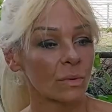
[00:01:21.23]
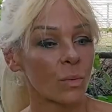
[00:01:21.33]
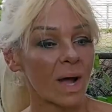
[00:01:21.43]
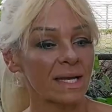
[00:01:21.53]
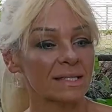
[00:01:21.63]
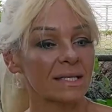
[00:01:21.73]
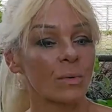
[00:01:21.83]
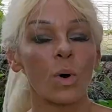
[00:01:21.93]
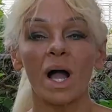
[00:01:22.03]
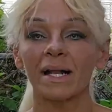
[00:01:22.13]
white
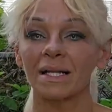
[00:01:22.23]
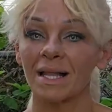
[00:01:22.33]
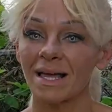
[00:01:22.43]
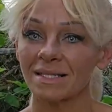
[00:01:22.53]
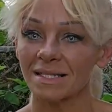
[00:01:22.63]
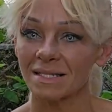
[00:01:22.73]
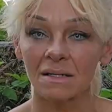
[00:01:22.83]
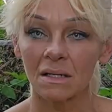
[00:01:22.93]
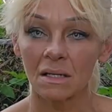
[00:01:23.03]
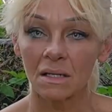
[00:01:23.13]
wine glasses.
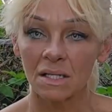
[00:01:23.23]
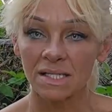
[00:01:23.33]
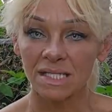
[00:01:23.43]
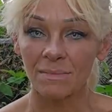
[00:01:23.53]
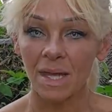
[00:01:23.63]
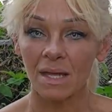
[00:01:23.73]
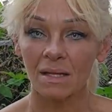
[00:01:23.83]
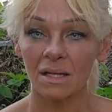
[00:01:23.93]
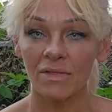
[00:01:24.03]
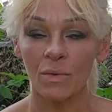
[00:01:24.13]

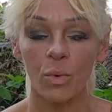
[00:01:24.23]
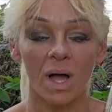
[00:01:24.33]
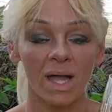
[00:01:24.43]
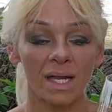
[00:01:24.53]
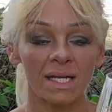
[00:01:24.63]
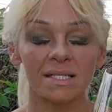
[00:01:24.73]
Smell the wine